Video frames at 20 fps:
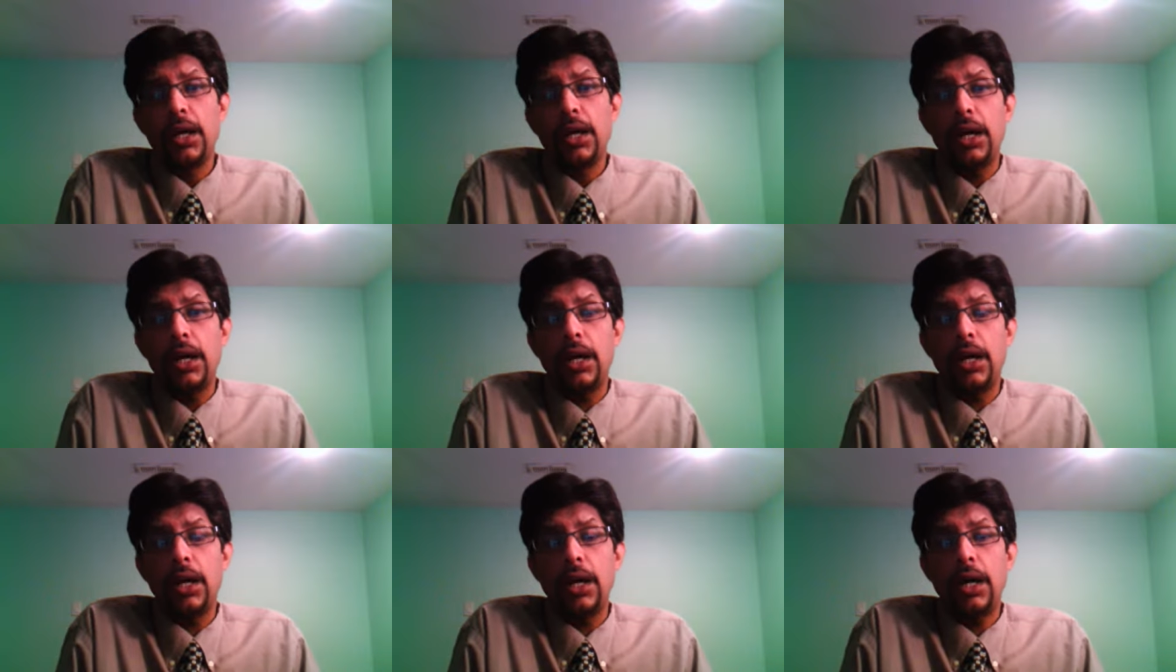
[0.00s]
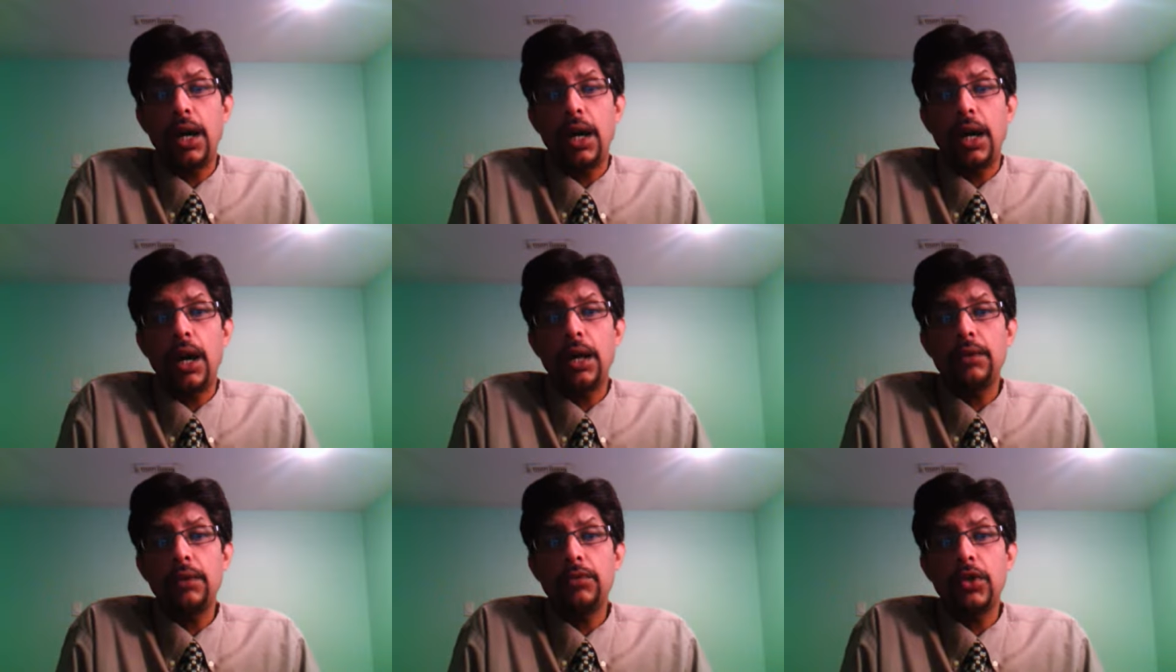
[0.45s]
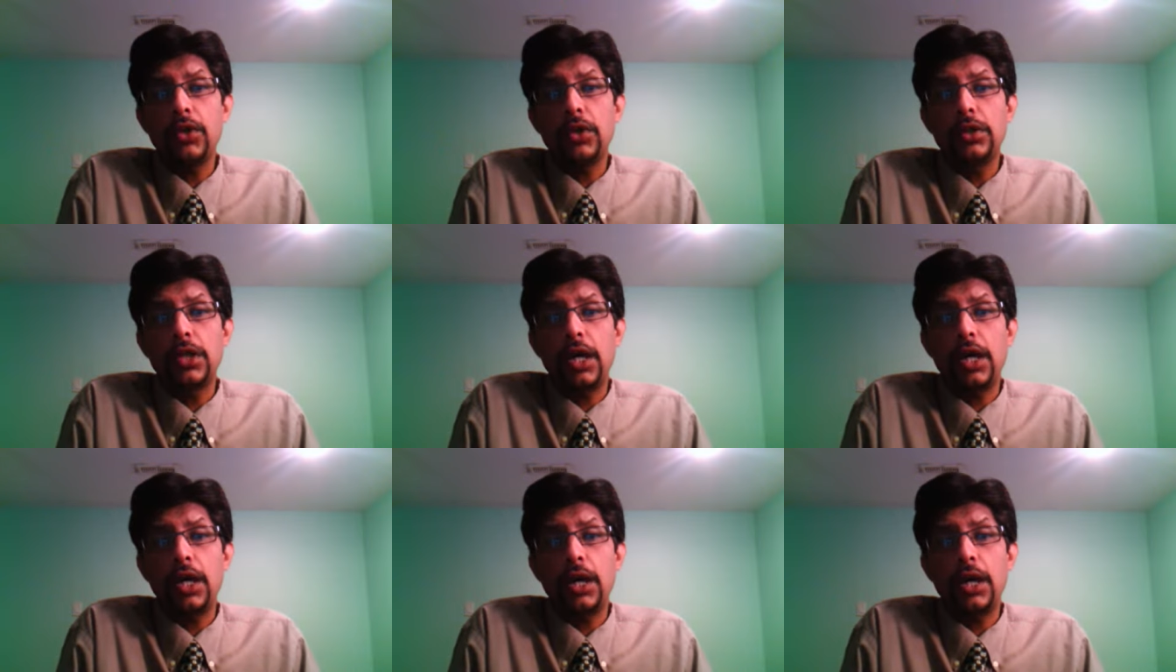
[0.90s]
uh, I
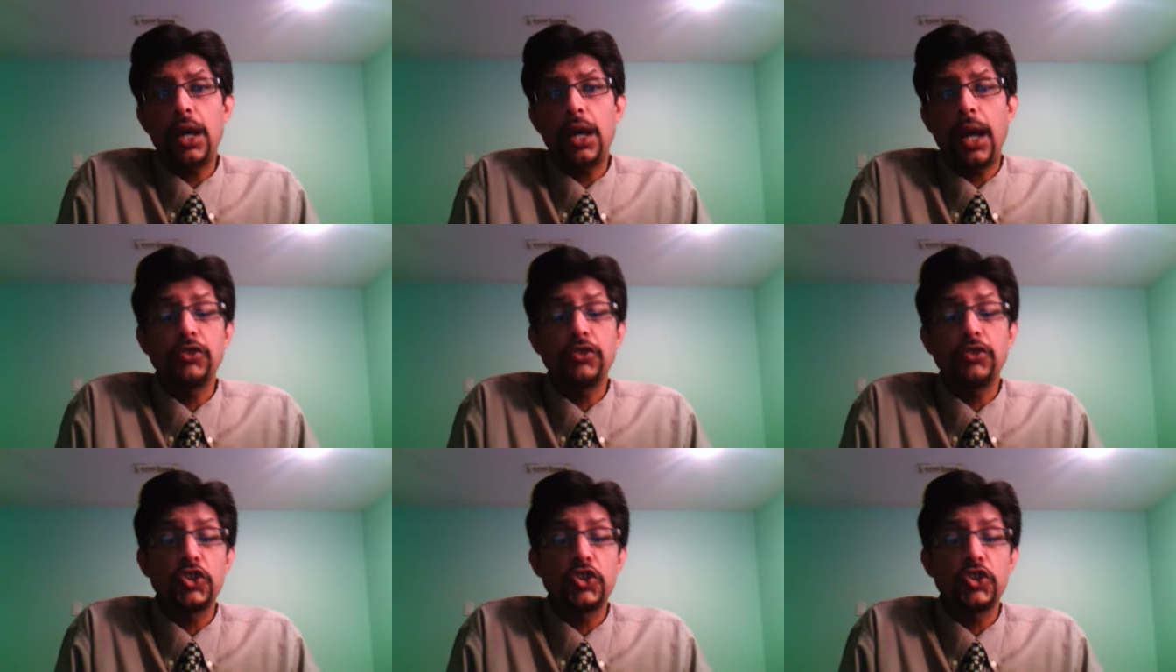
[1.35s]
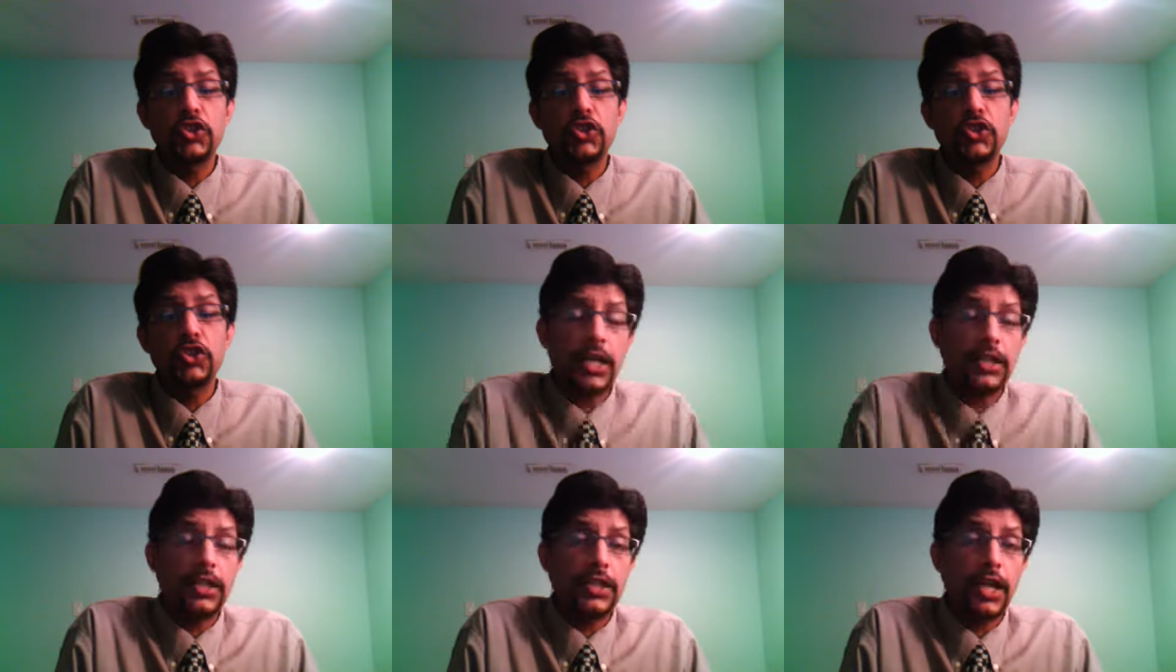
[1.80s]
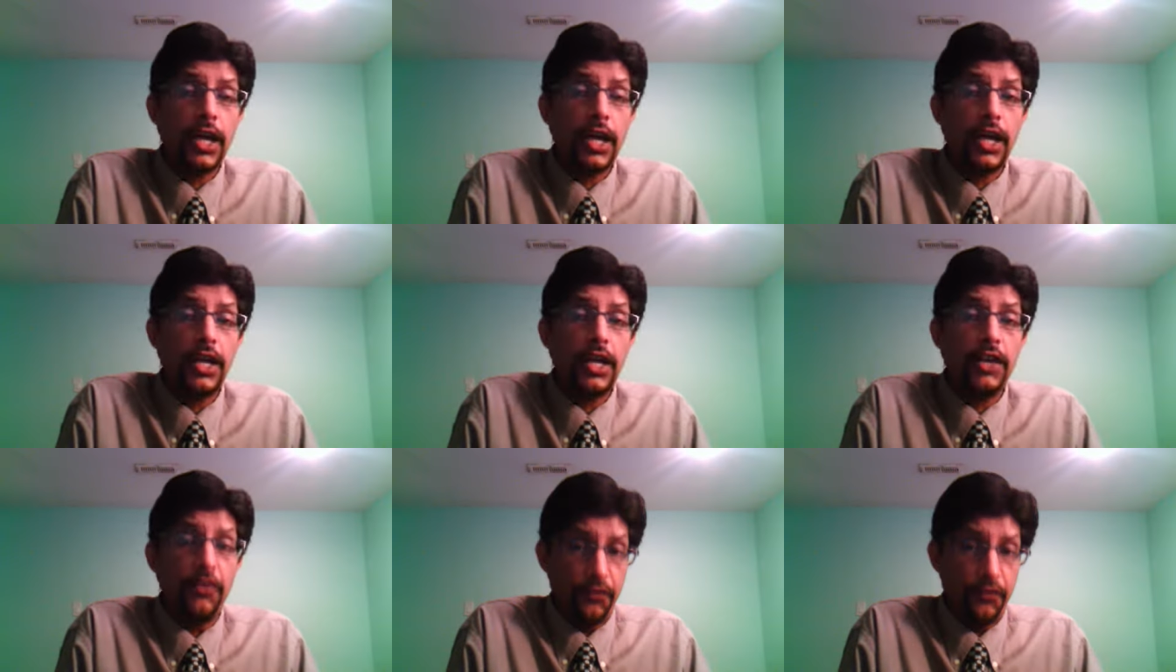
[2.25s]
would uh, I would say that uh,
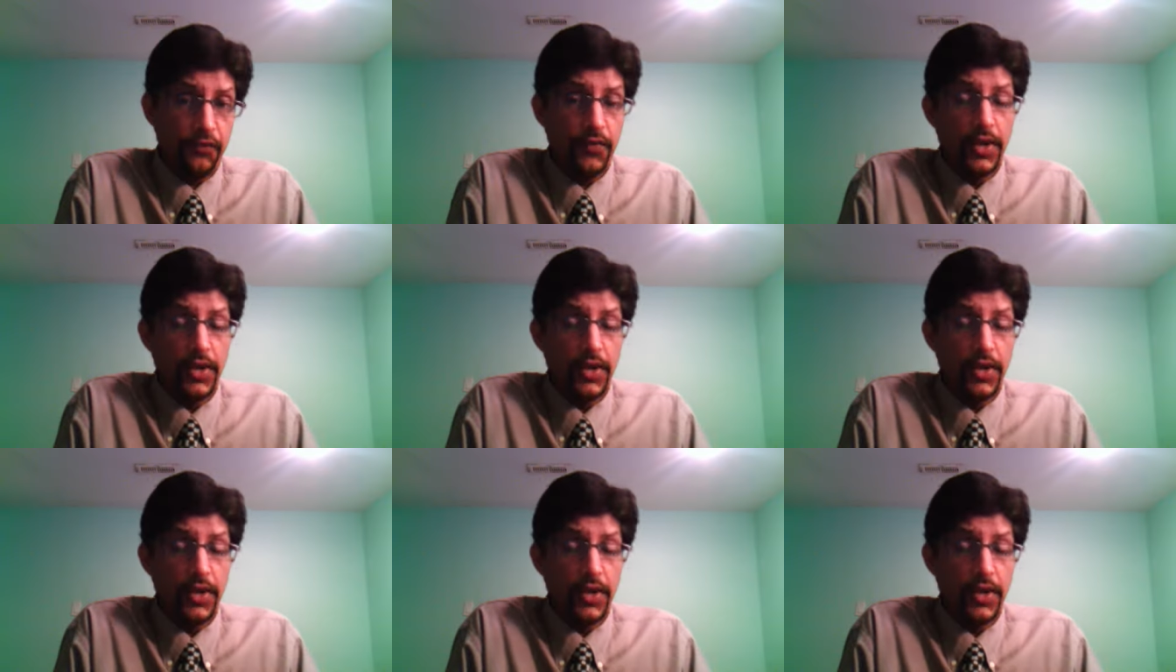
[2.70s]
if